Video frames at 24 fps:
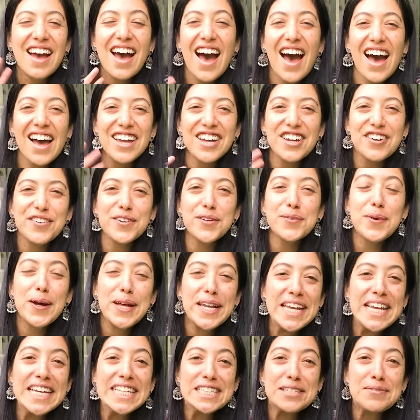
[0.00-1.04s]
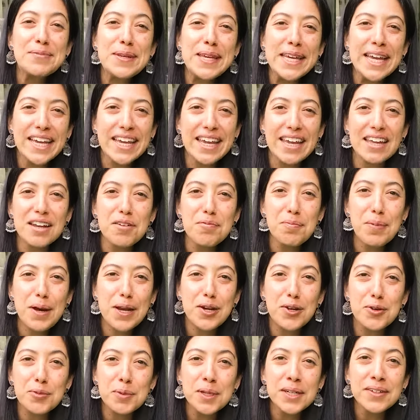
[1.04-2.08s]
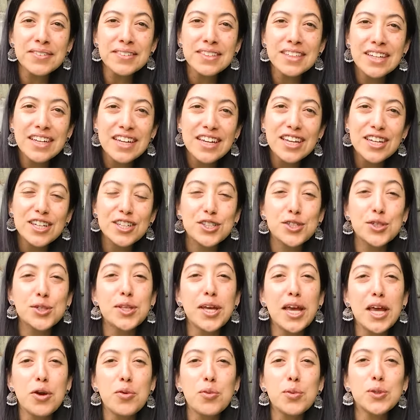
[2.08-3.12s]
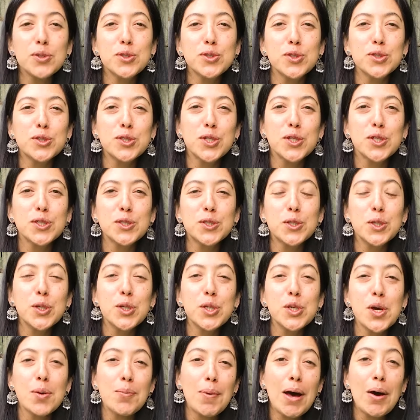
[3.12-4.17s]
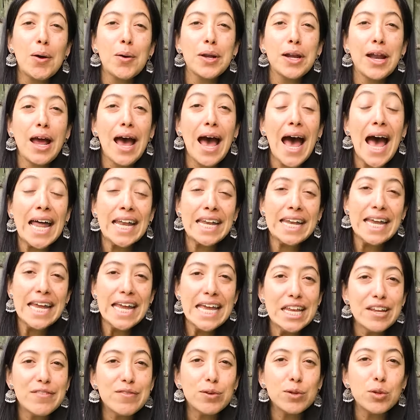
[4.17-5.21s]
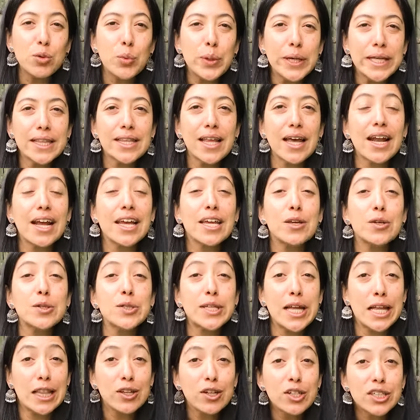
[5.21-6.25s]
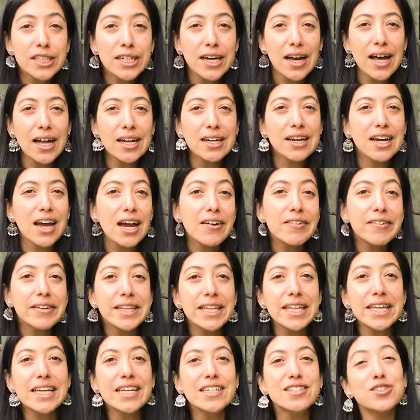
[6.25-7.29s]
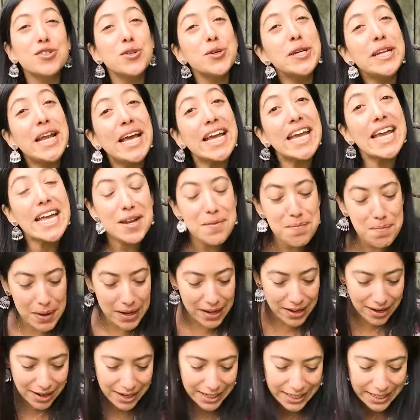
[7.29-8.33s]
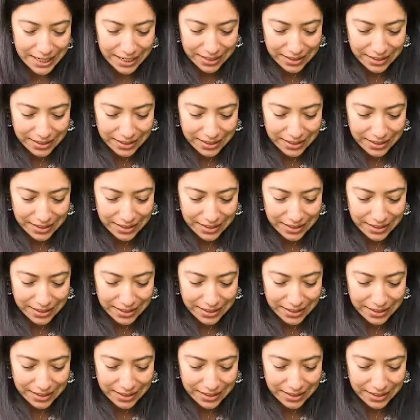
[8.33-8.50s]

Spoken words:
Hi everybody, it's me again, Paloma. Today I want to talk to you about an edible weed that I use a lot and currently is growing again in my garden.